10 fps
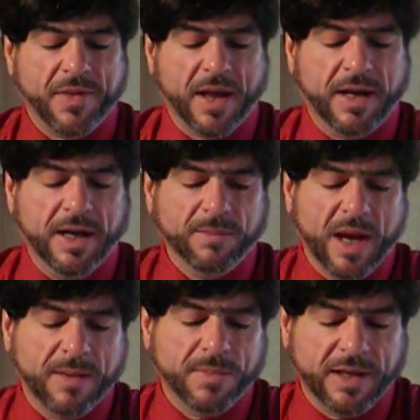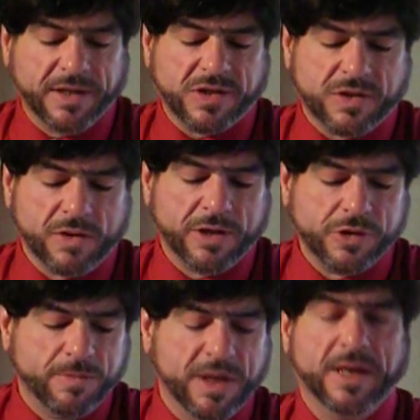that he may minister
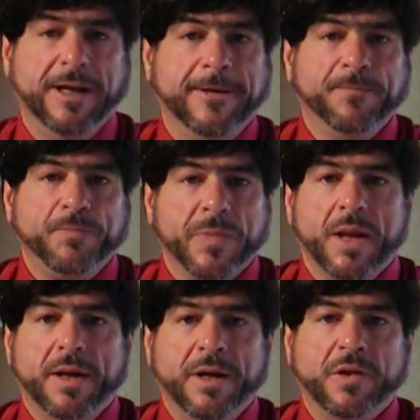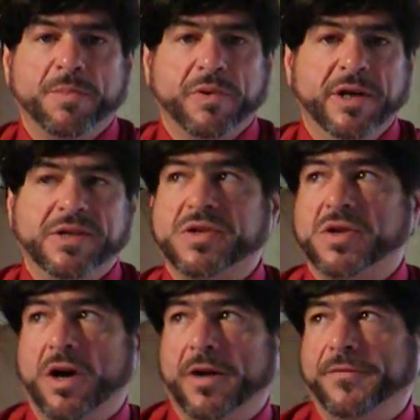unto me in the
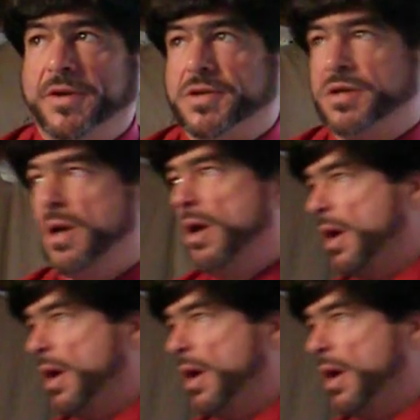priest's office.